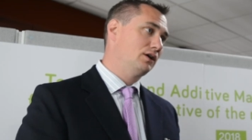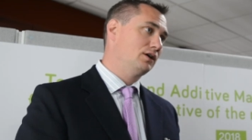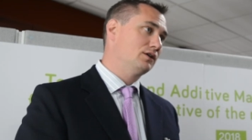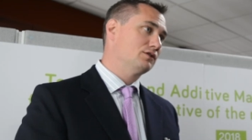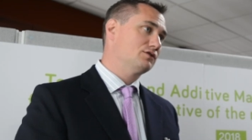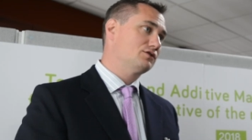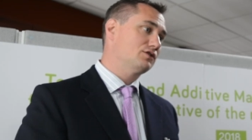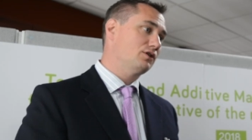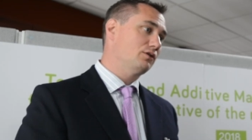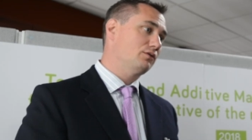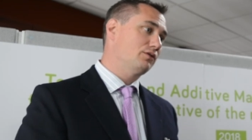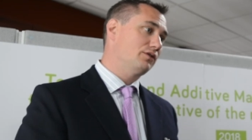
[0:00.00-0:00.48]

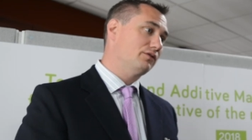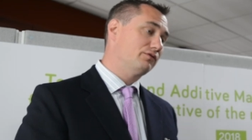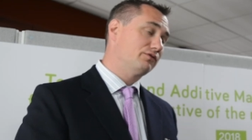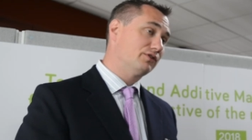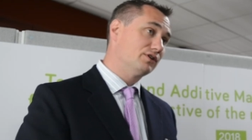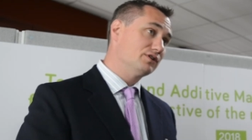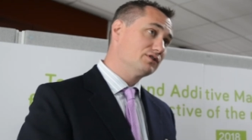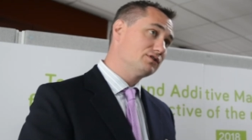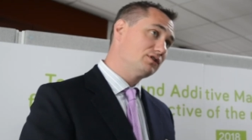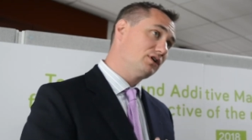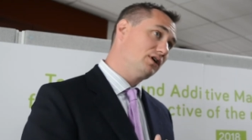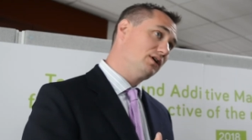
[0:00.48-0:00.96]
So the
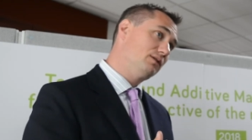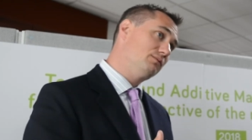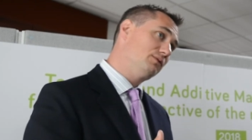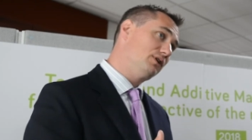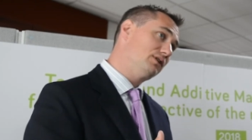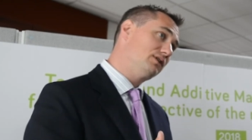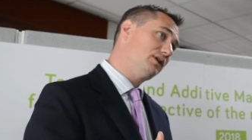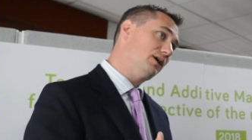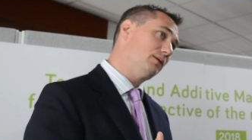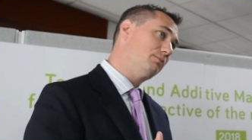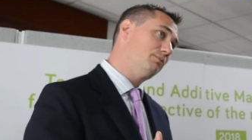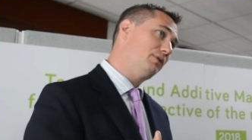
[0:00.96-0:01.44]
first time
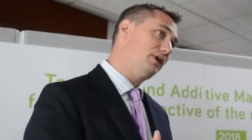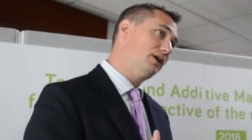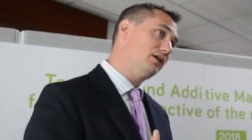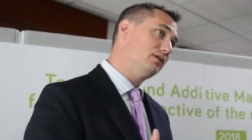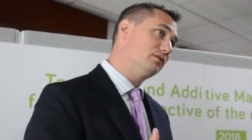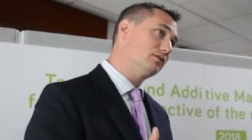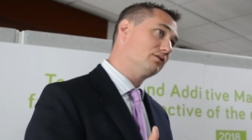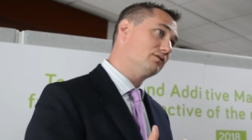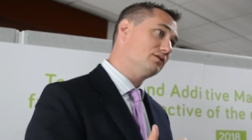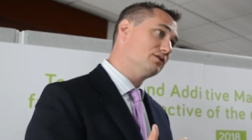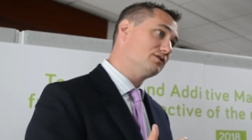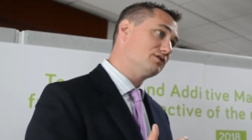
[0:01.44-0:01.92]
that that
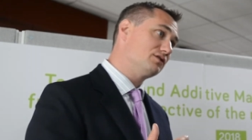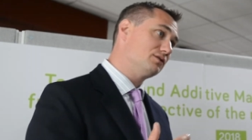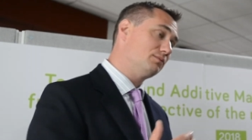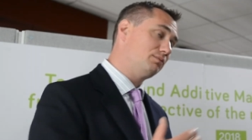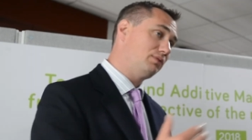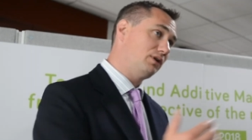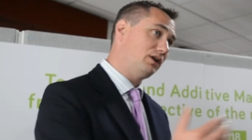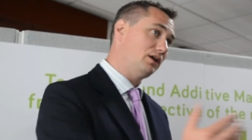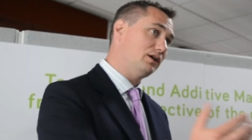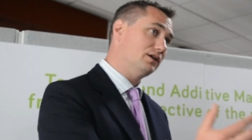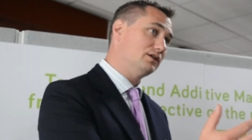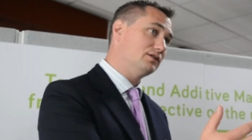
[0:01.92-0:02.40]
powder is
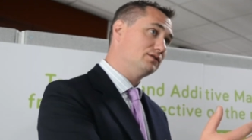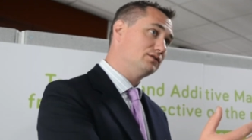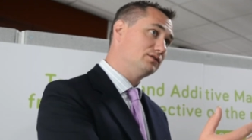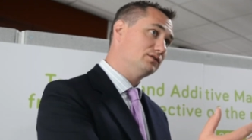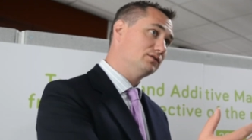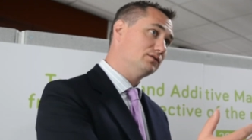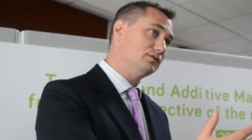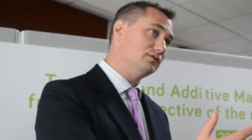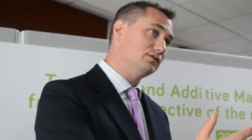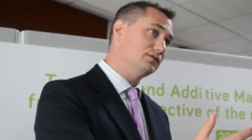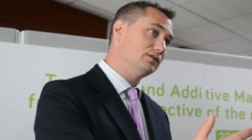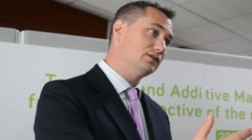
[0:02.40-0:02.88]
supplied
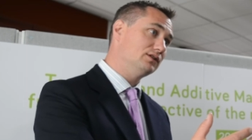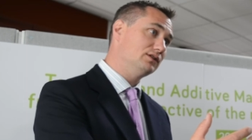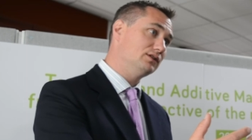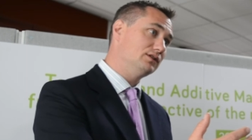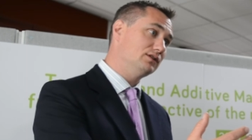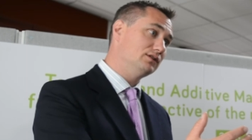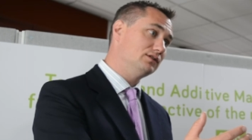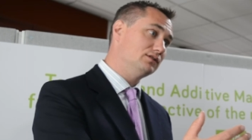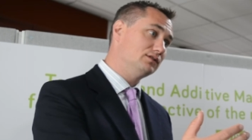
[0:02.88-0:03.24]
to the,